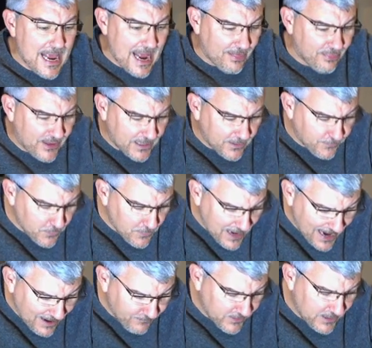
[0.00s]
And then if you
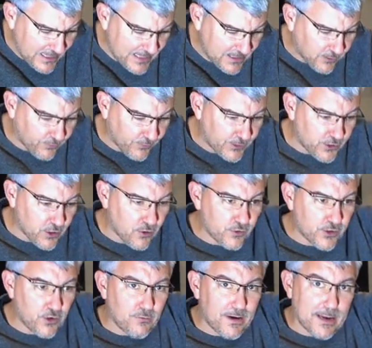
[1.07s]
have a lead on the dog,
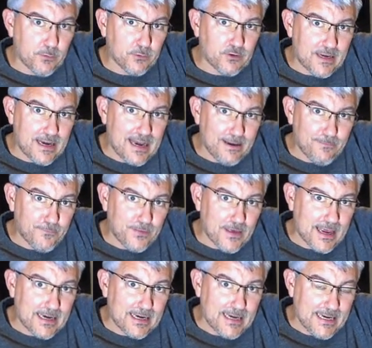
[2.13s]
you're able to lift
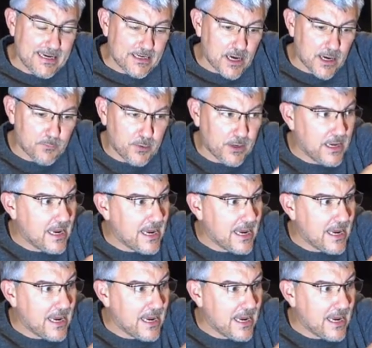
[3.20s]
that lead up